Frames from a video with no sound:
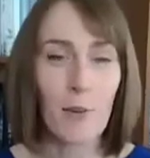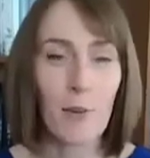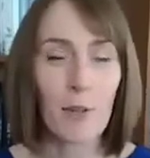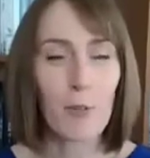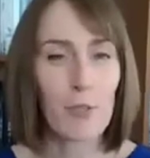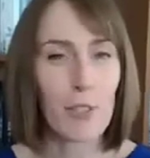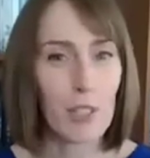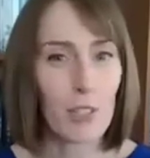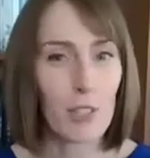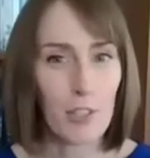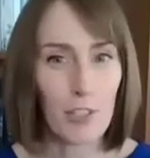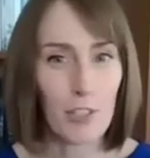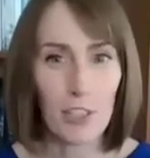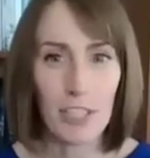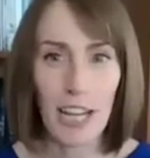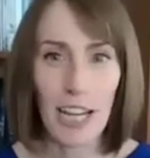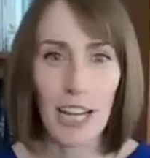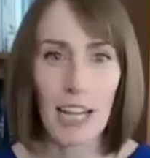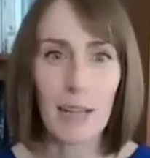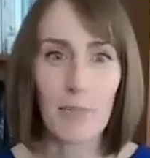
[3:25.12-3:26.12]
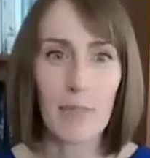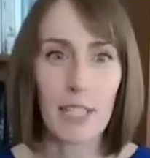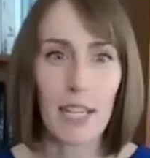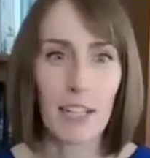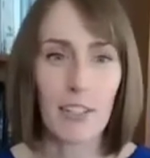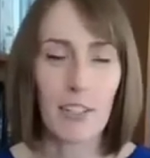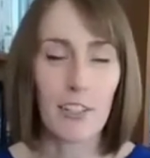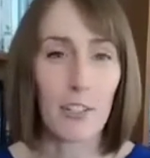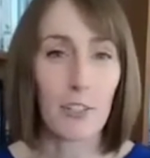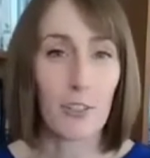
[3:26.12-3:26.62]
which was a New York Times
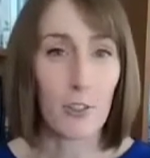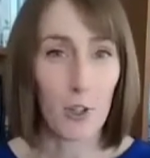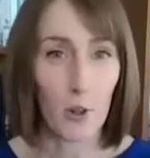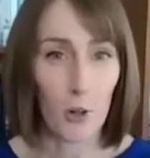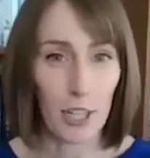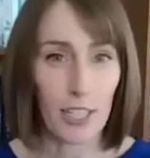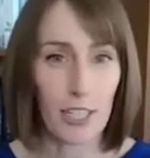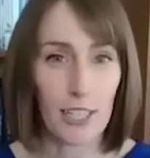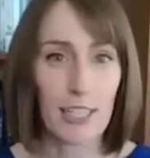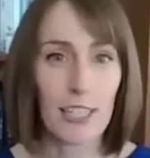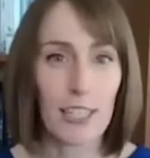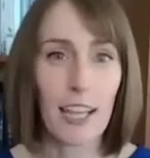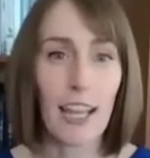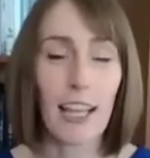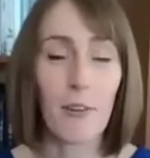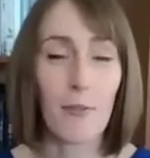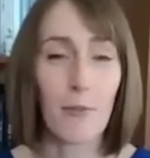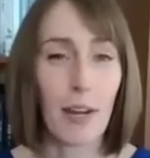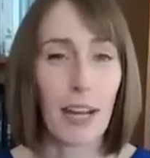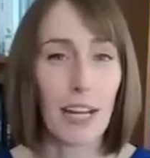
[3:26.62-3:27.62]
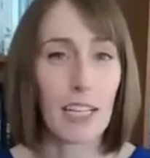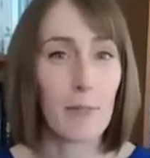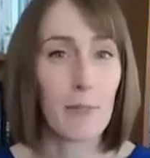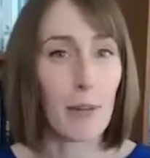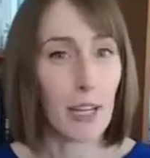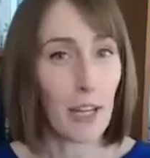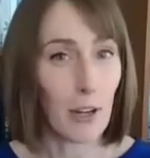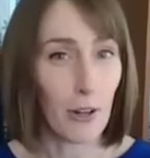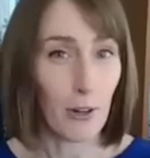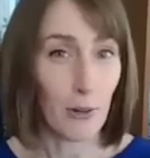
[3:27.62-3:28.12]
editor choice and ranked
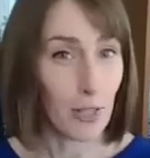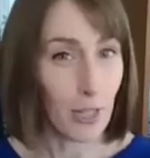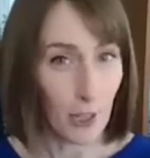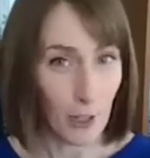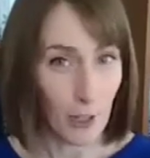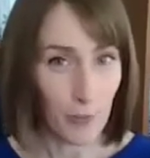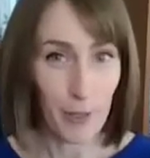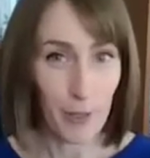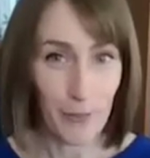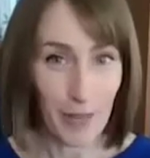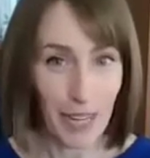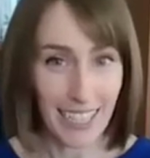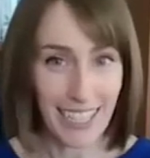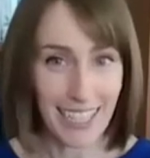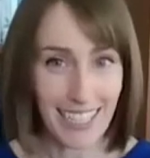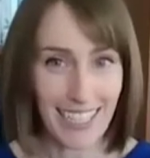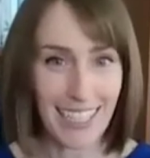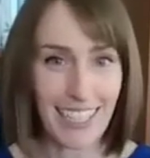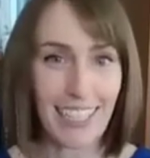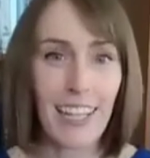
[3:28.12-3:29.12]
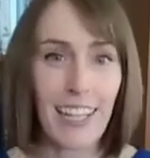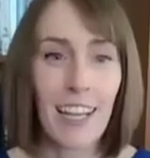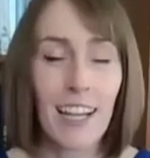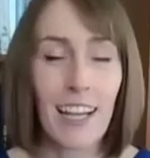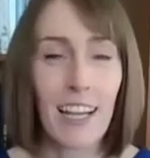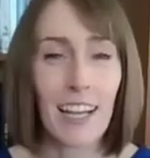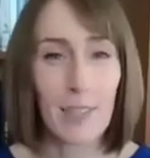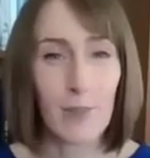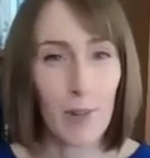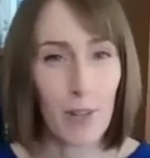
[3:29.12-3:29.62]
by the Oprah magazine
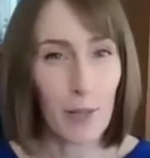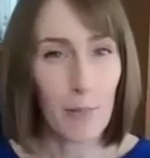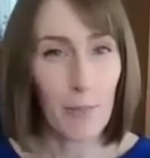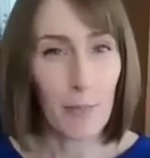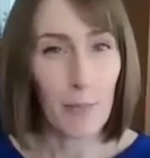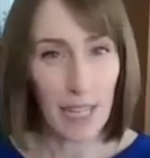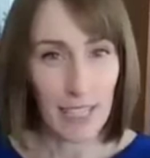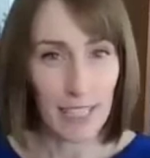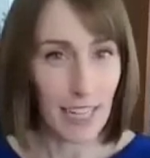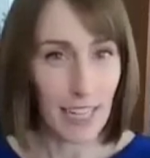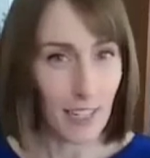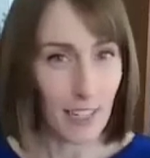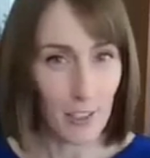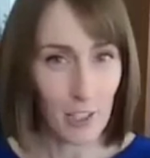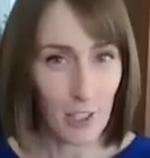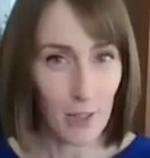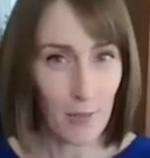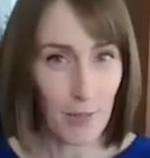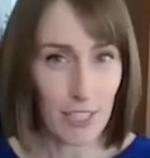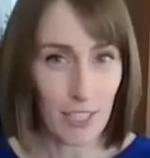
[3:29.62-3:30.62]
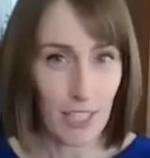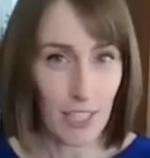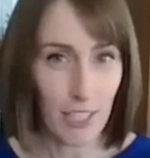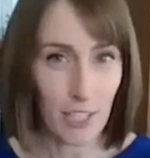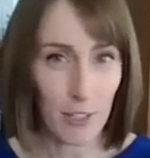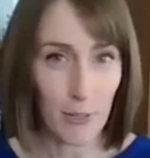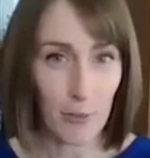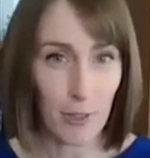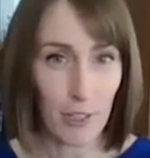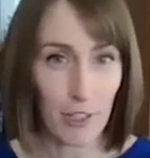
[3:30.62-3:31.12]
as one of the best
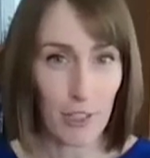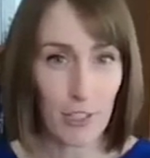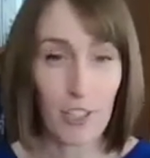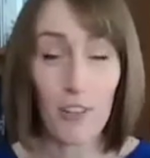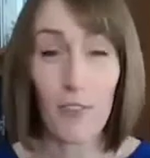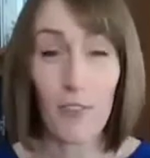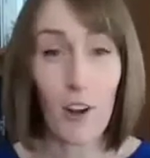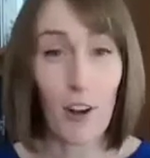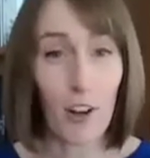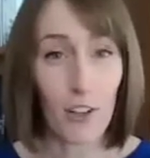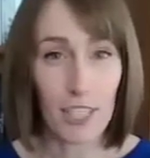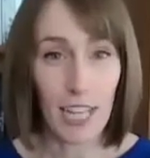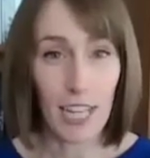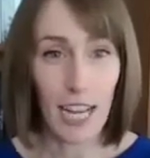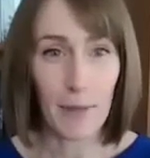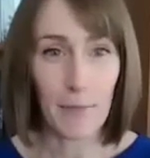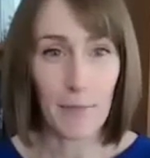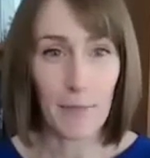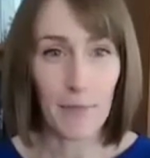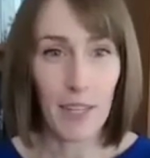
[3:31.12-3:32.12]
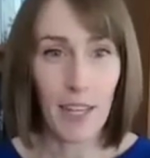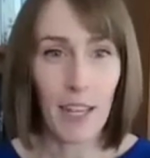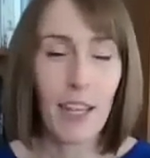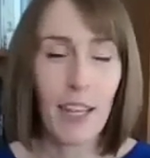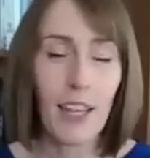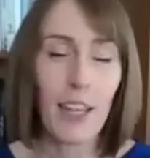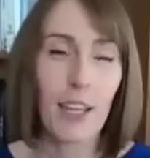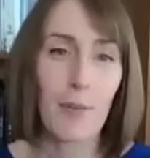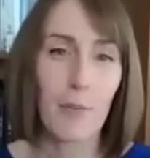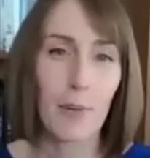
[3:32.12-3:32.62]
LGBTQ books of all time.
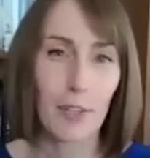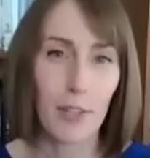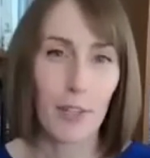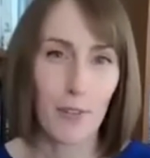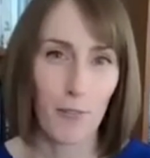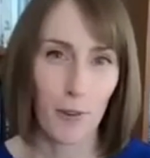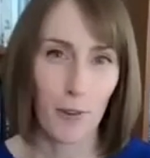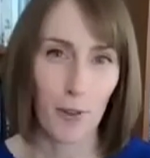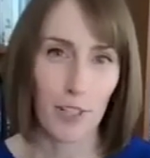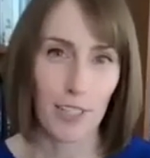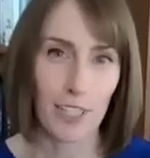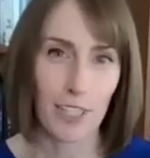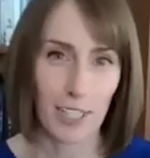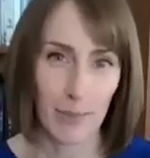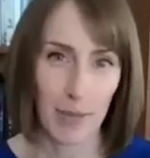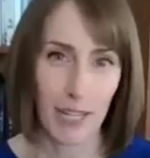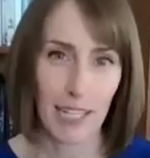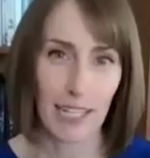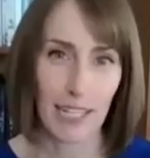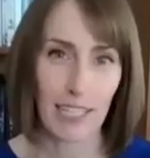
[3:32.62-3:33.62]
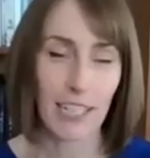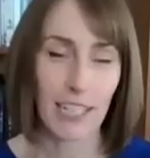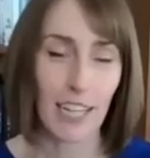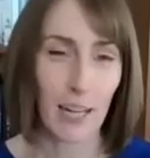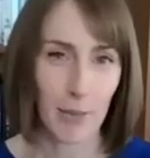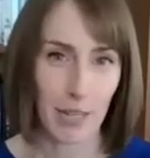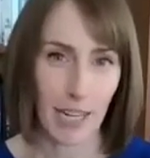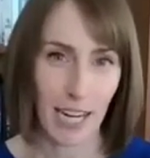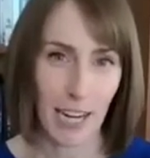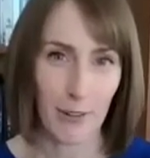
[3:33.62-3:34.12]
We look forward to spending the
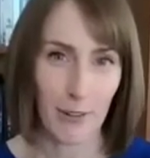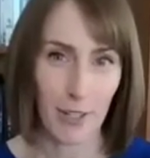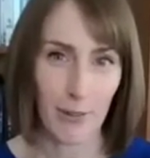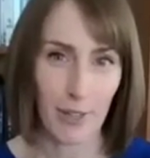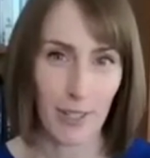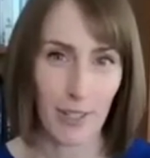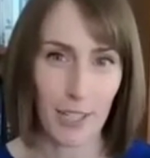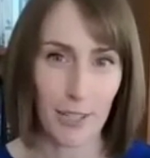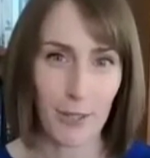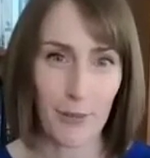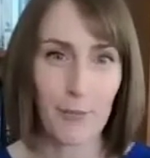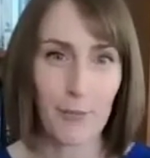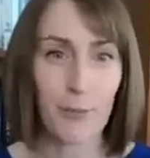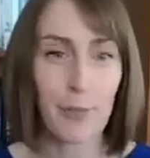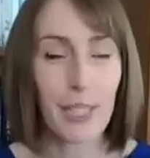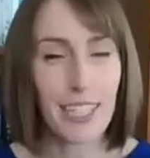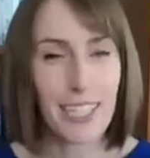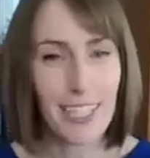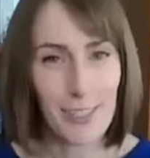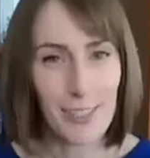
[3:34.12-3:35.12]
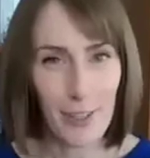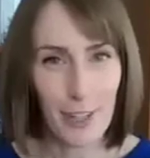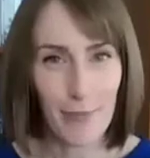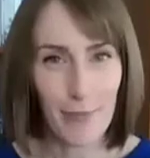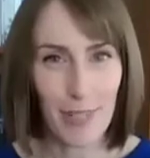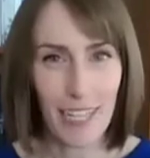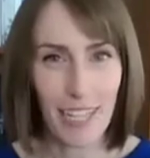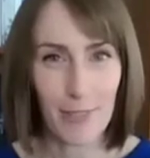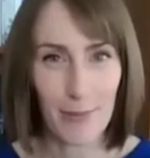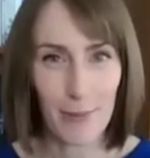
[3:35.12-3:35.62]
coming hour with you. Please join
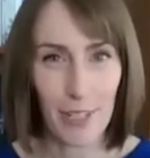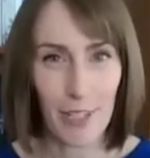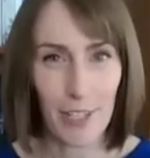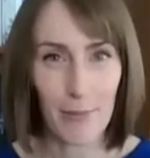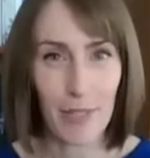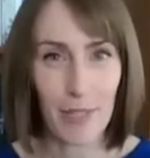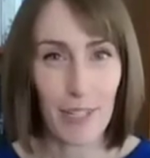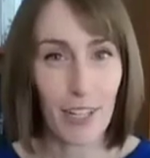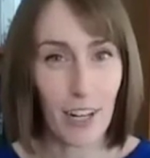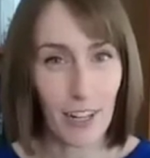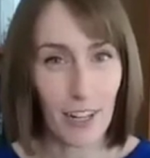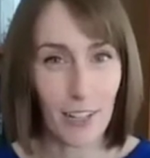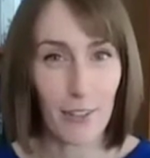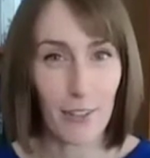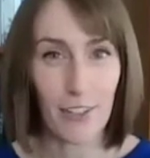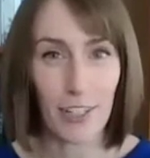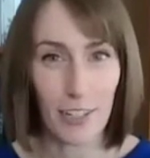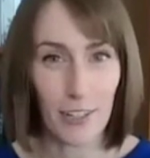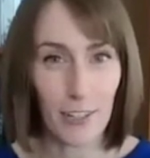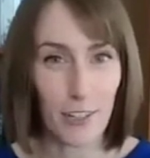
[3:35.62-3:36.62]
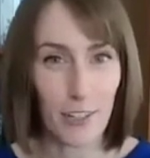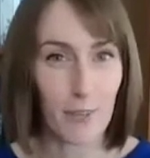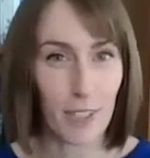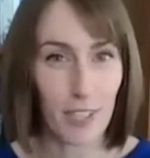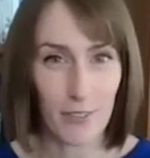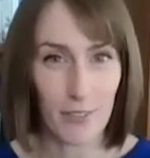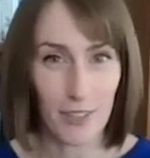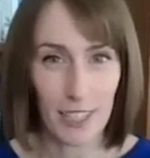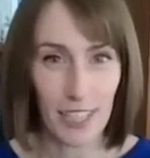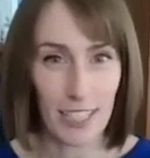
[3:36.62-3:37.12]
me in welcoming Karla Cornejo
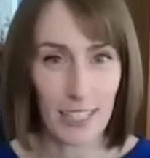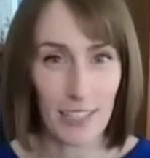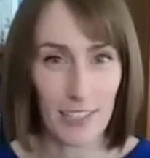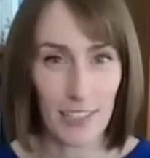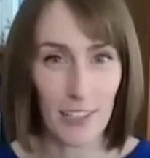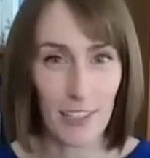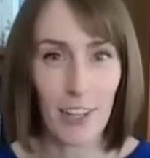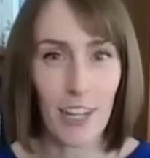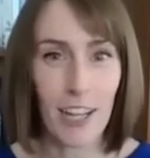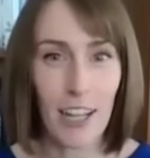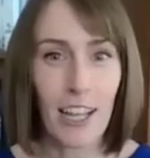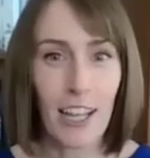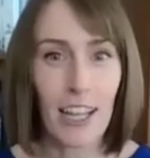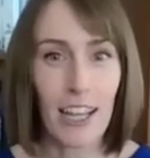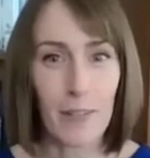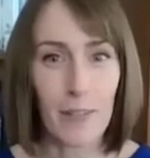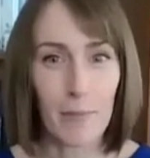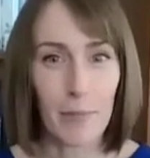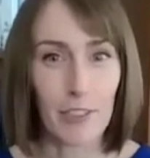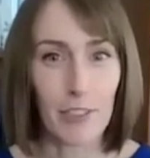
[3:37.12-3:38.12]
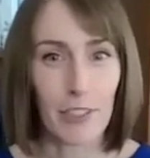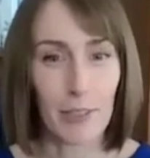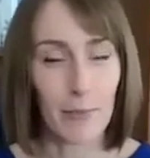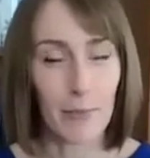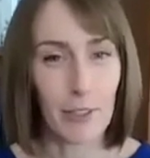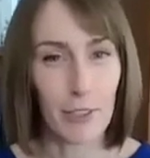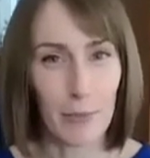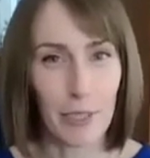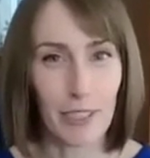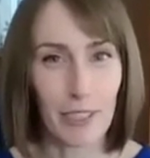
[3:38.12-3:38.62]
Villavicencio and Myriam
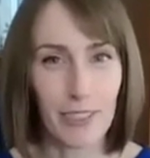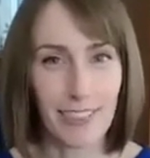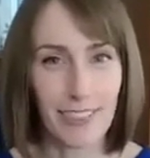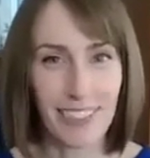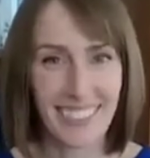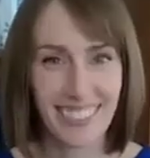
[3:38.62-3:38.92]
Gurba.